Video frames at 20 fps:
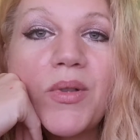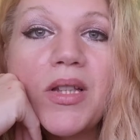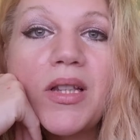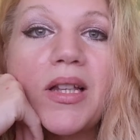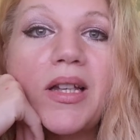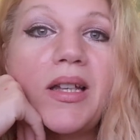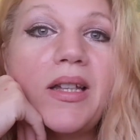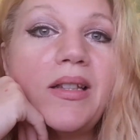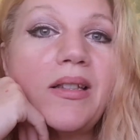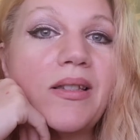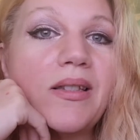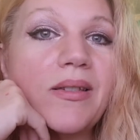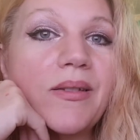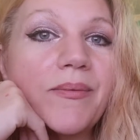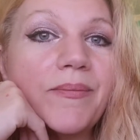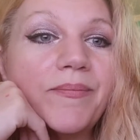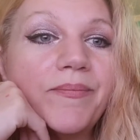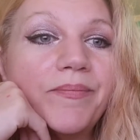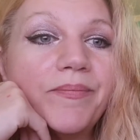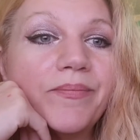realize
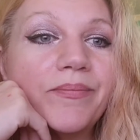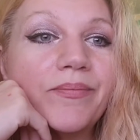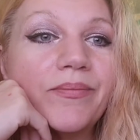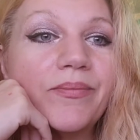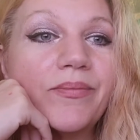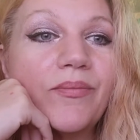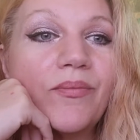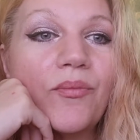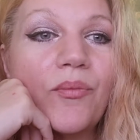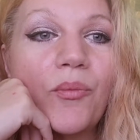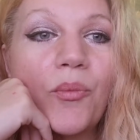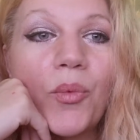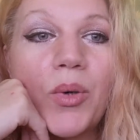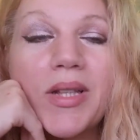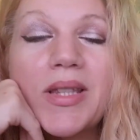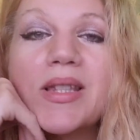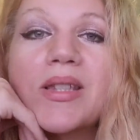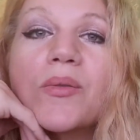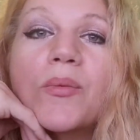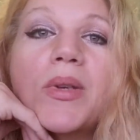
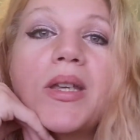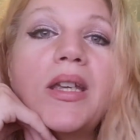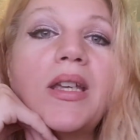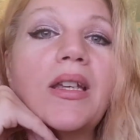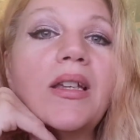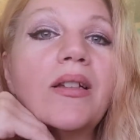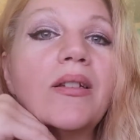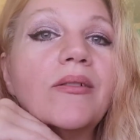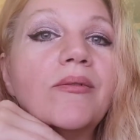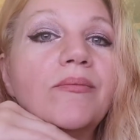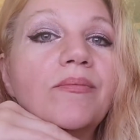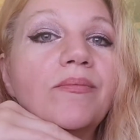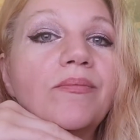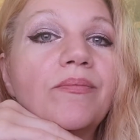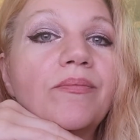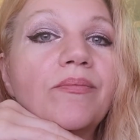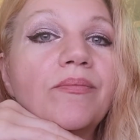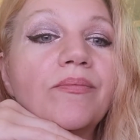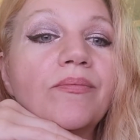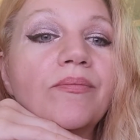once a week,
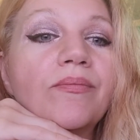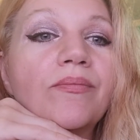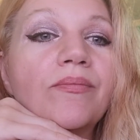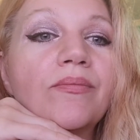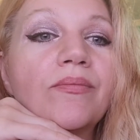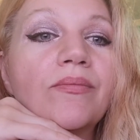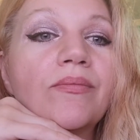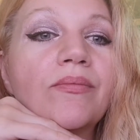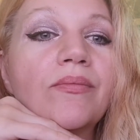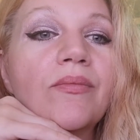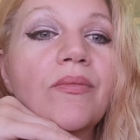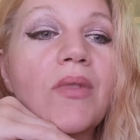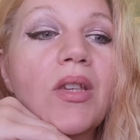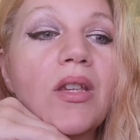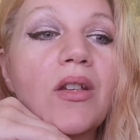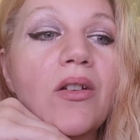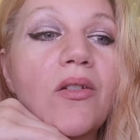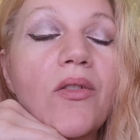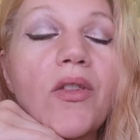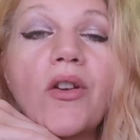
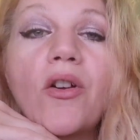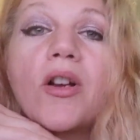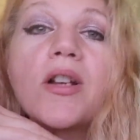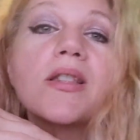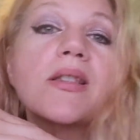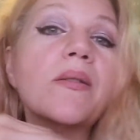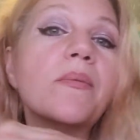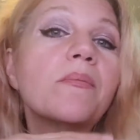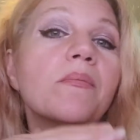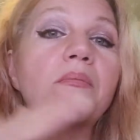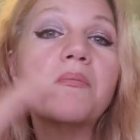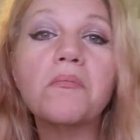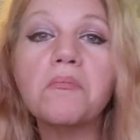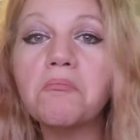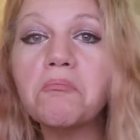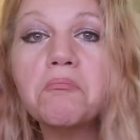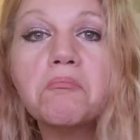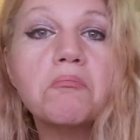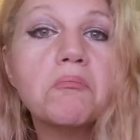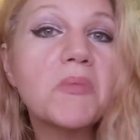you know, there are some
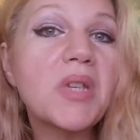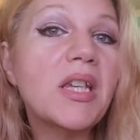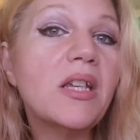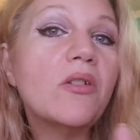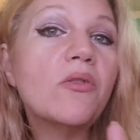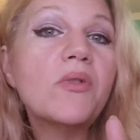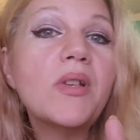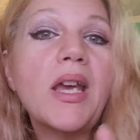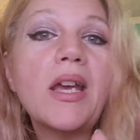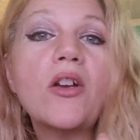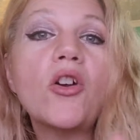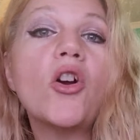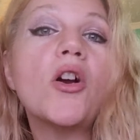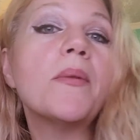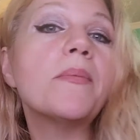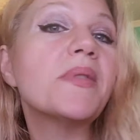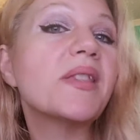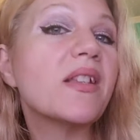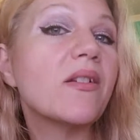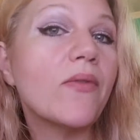keto net
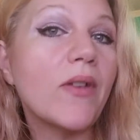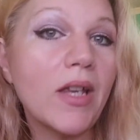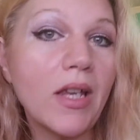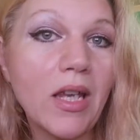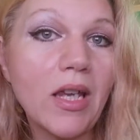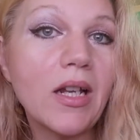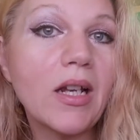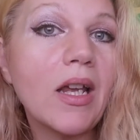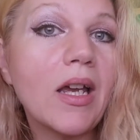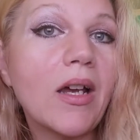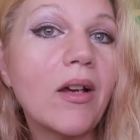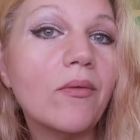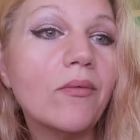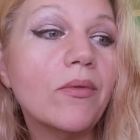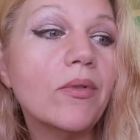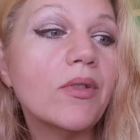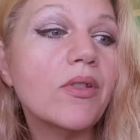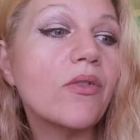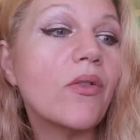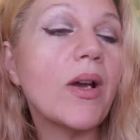carb stuff I can't have.
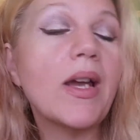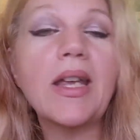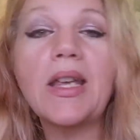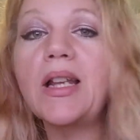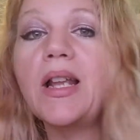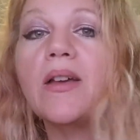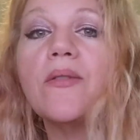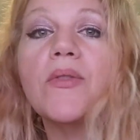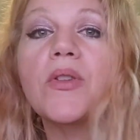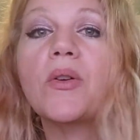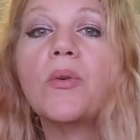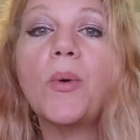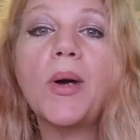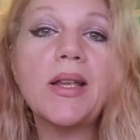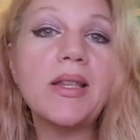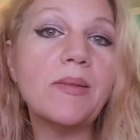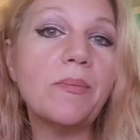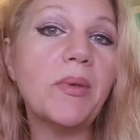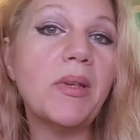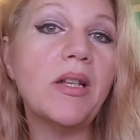So I can have the
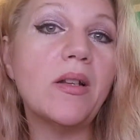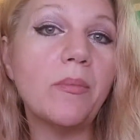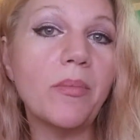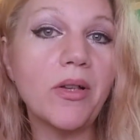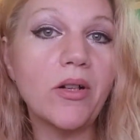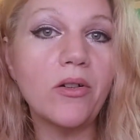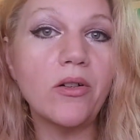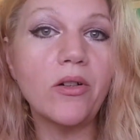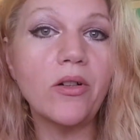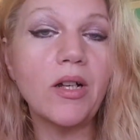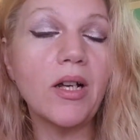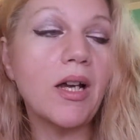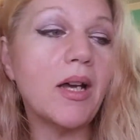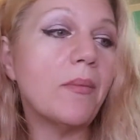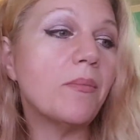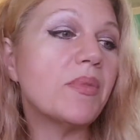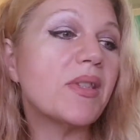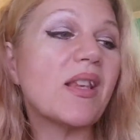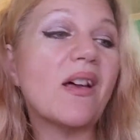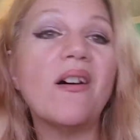Quest peanut butter
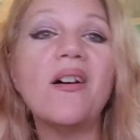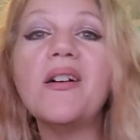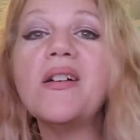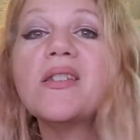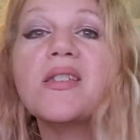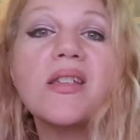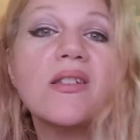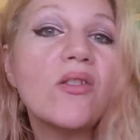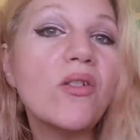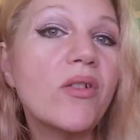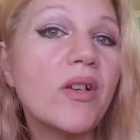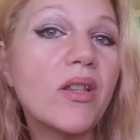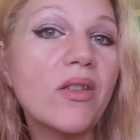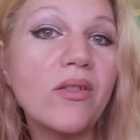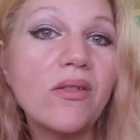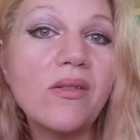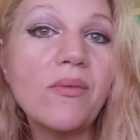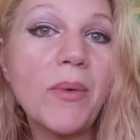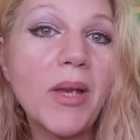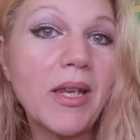cups all day long and
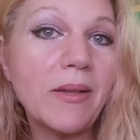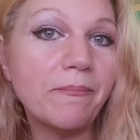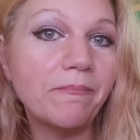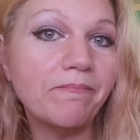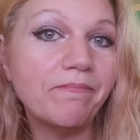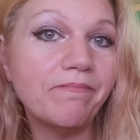lose weight.